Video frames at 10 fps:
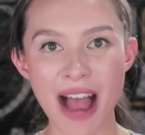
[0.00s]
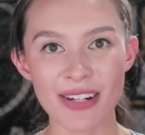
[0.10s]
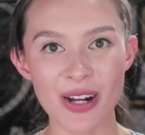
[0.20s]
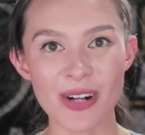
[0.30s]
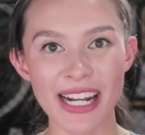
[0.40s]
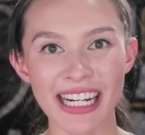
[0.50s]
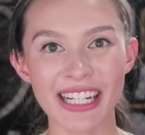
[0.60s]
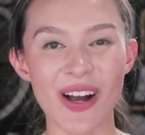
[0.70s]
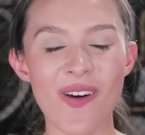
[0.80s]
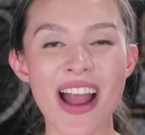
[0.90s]
haven't
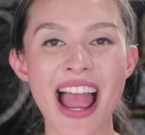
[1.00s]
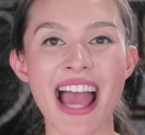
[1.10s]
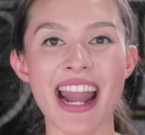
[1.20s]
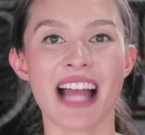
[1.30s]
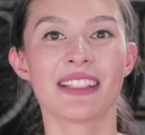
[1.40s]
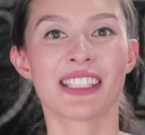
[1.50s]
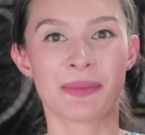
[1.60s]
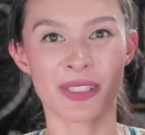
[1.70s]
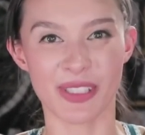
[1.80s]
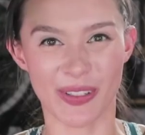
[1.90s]
already, go ahead and
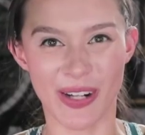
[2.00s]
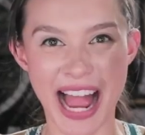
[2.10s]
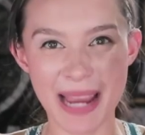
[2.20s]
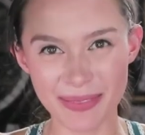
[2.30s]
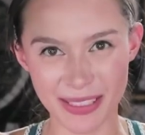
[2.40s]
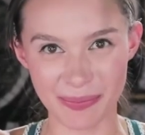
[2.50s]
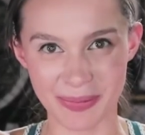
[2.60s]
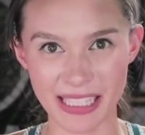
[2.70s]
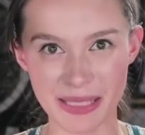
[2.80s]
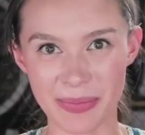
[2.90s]
subscribe to
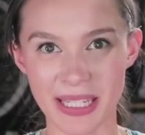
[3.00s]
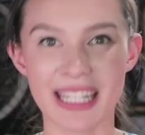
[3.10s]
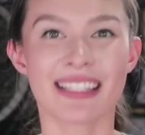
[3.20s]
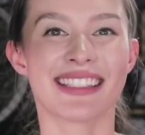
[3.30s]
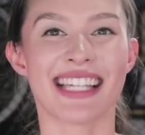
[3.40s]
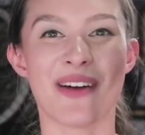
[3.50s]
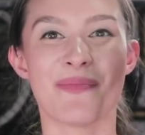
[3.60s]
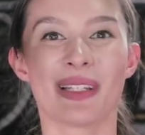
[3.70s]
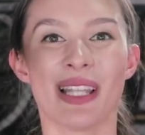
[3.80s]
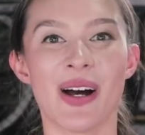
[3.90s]
BeKaMe
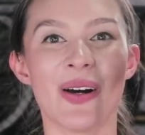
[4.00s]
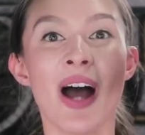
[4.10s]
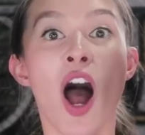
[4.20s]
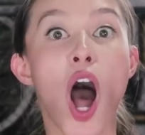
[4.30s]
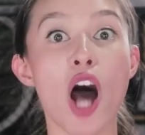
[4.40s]
down below.